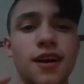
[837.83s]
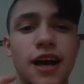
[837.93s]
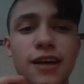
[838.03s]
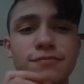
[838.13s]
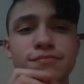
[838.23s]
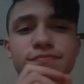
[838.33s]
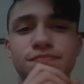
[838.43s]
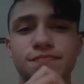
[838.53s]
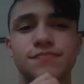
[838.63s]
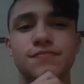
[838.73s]

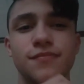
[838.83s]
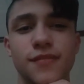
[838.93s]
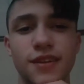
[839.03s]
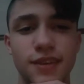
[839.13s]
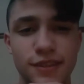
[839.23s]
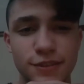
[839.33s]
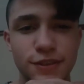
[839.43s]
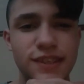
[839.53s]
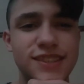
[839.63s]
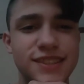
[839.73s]
I'm the
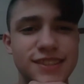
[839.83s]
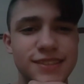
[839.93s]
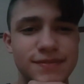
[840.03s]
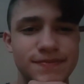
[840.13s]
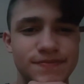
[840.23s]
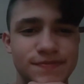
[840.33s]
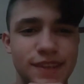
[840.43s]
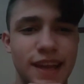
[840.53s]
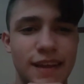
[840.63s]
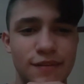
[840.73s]
reason
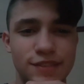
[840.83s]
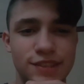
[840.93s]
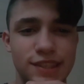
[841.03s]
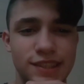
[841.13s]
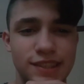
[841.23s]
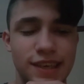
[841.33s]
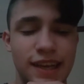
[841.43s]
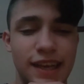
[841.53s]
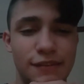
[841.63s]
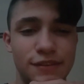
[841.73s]
I haven't
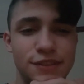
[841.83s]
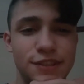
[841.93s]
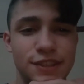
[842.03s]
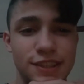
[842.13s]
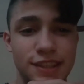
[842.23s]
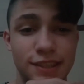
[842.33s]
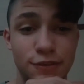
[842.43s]
I haven't done any